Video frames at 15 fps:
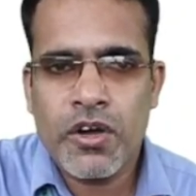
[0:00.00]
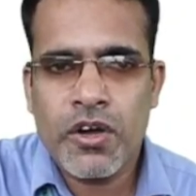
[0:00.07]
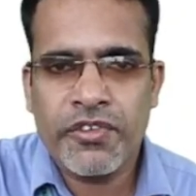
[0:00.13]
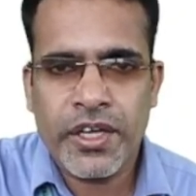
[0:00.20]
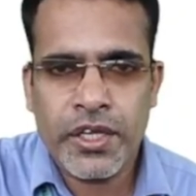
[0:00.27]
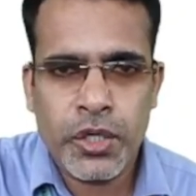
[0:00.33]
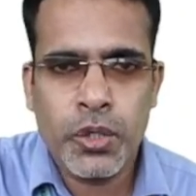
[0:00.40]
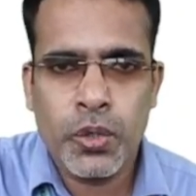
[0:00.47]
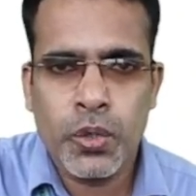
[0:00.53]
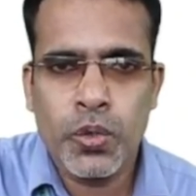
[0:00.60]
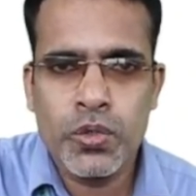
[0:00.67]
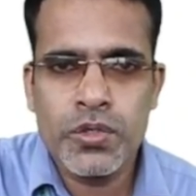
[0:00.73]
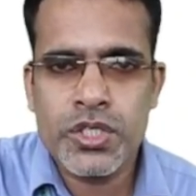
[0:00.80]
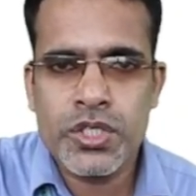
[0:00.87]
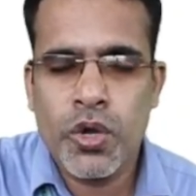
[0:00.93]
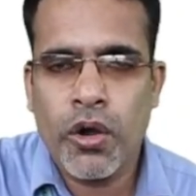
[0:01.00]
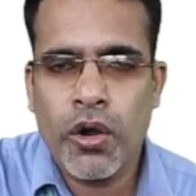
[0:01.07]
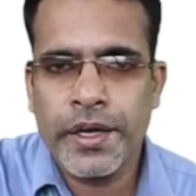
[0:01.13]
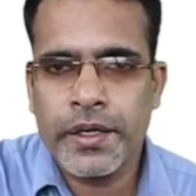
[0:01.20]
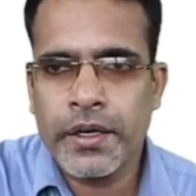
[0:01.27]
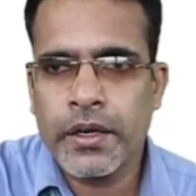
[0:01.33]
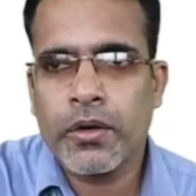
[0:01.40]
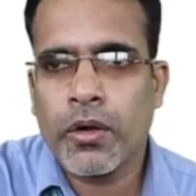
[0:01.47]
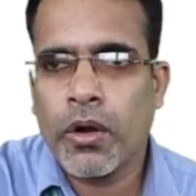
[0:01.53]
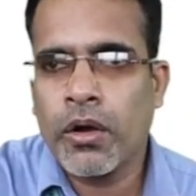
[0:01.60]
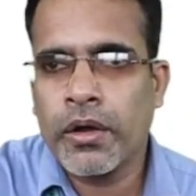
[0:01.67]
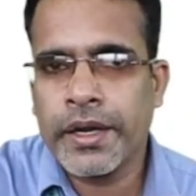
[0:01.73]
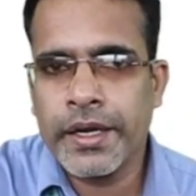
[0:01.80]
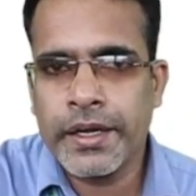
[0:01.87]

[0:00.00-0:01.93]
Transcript: of a huge goiter or